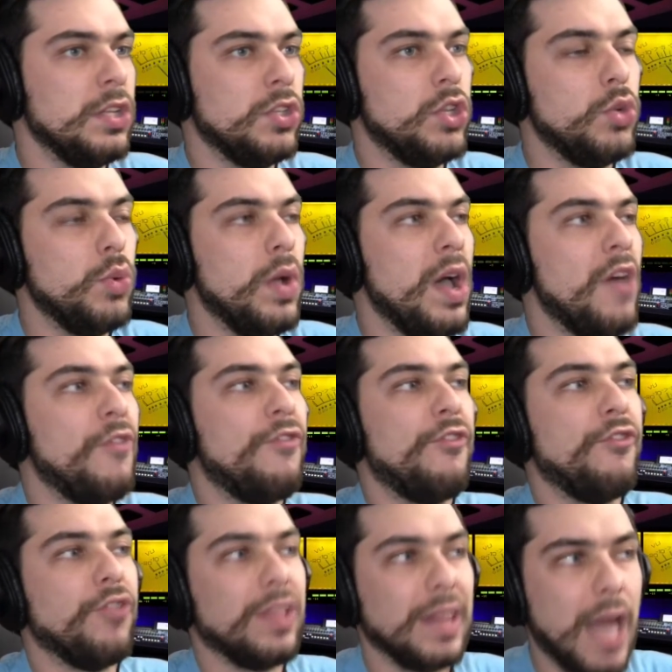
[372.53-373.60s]
to
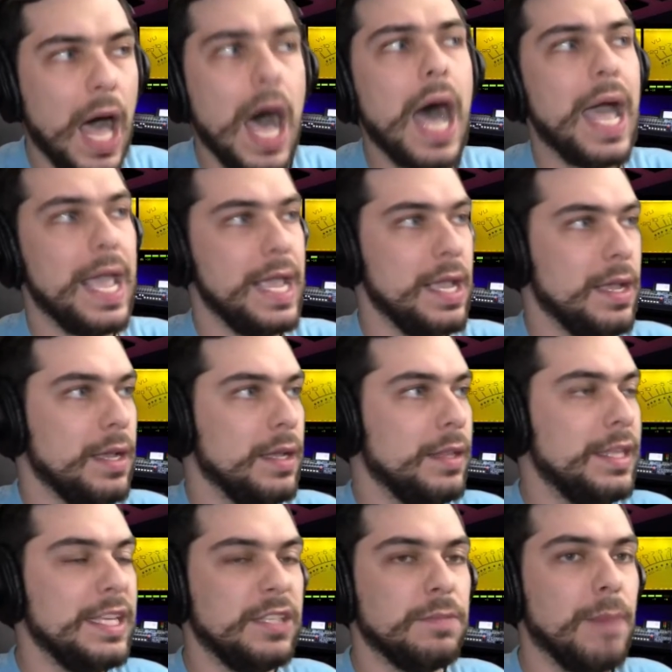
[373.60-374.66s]
fly
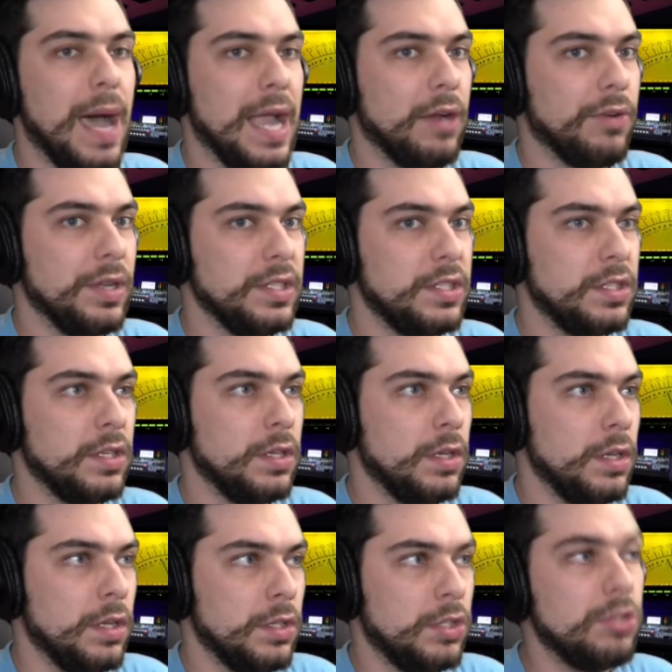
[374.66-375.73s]
these migrants
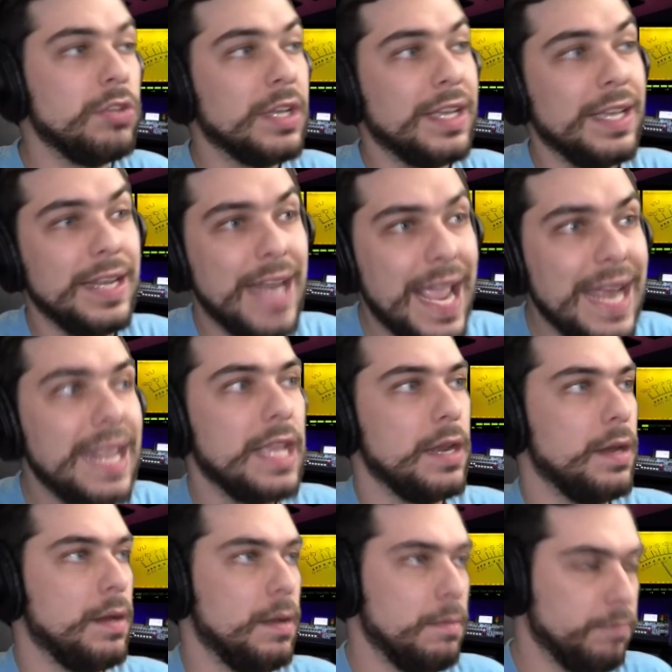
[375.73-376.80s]
to the
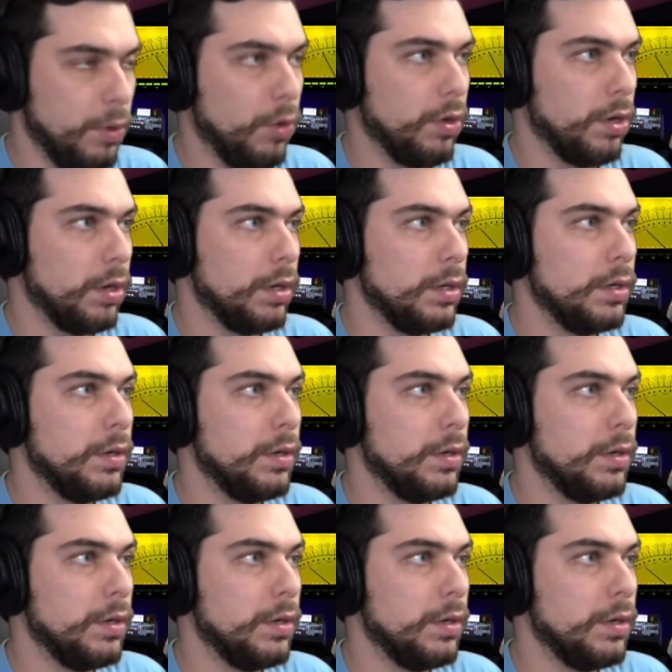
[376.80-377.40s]
Canadian border.